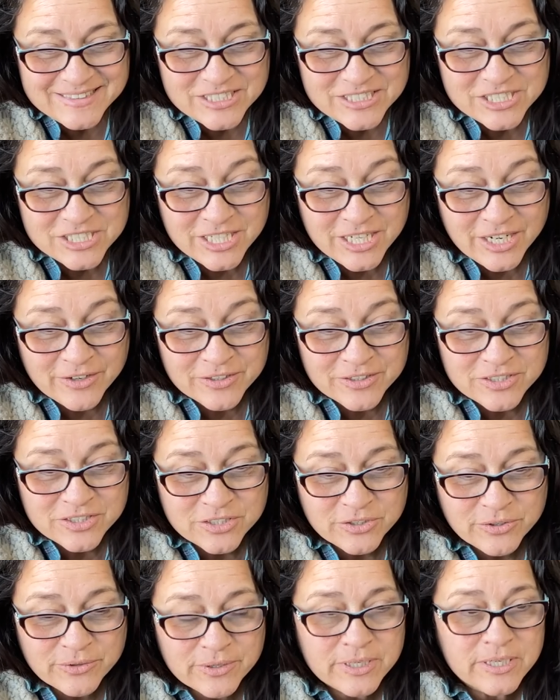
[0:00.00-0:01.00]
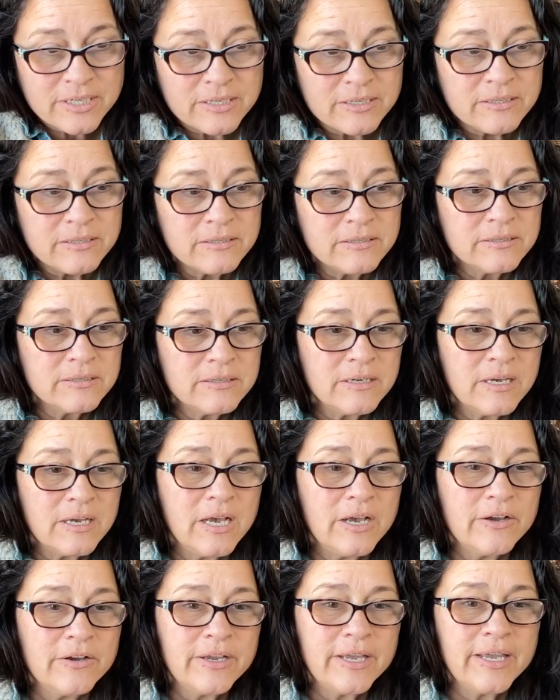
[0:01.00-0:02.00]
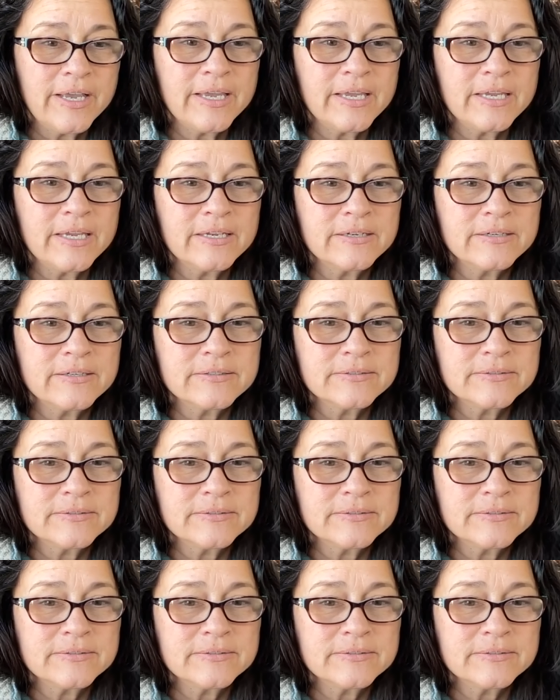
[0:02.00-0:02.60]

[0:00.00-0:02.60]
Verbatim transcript: Share the screen. Okay,